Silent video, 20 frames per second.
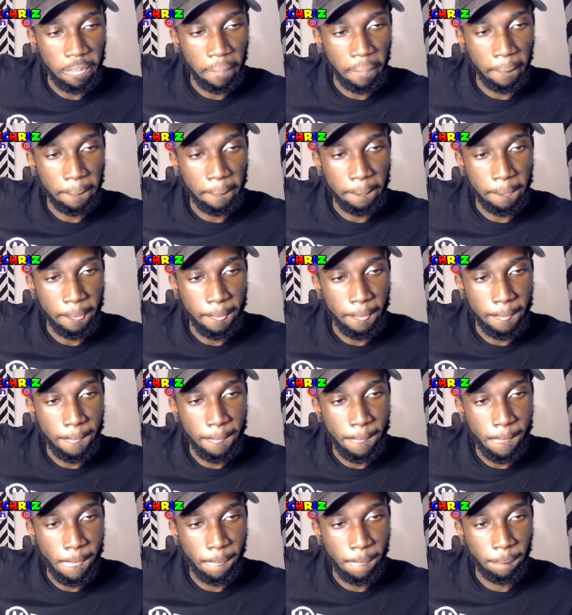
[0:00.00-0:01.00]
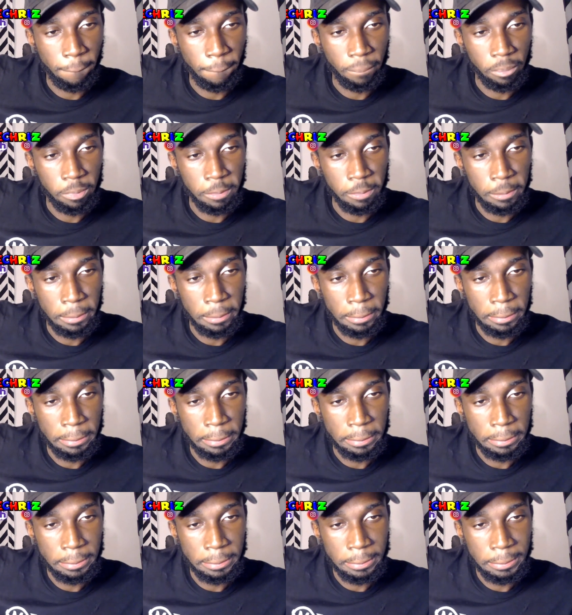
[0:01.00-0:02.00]

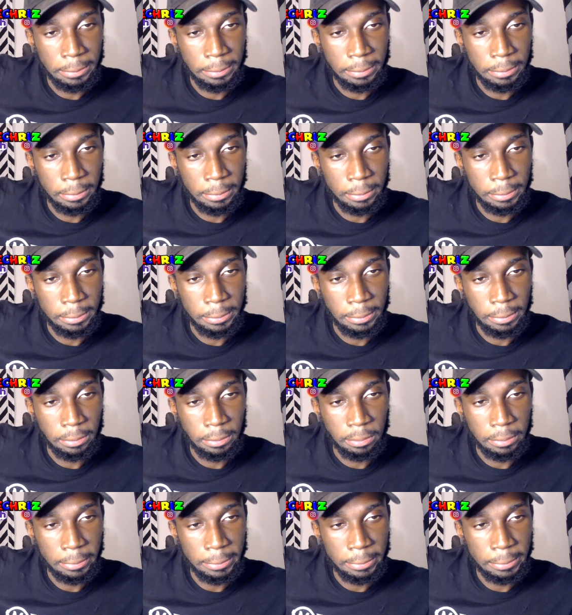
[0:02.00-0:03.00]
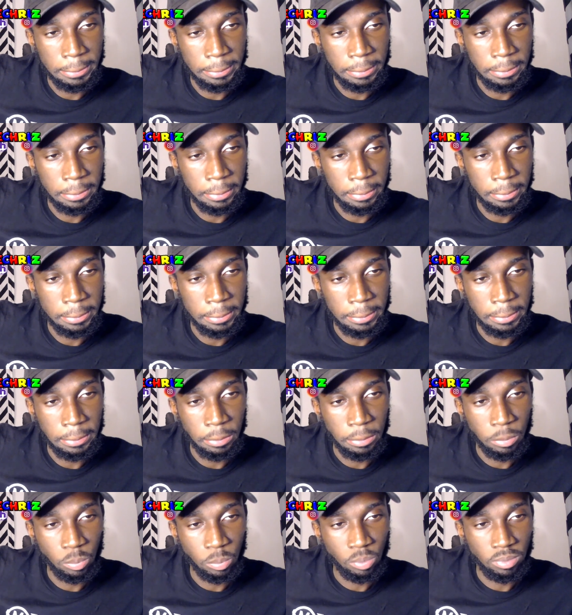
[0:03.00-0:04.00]

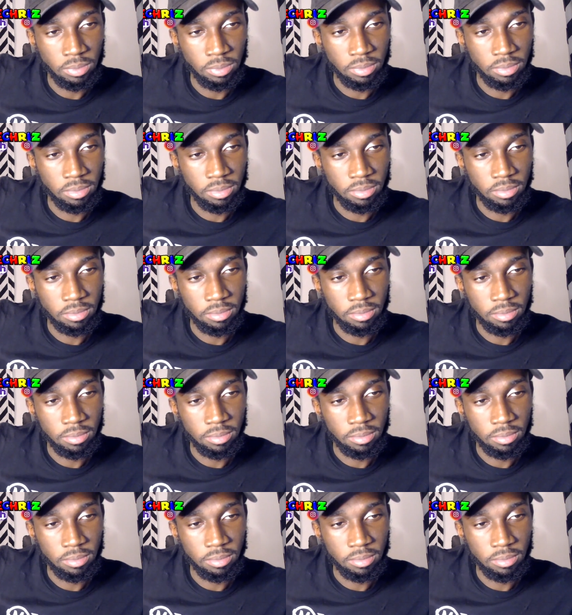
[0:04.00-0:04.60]
Nobody speaks.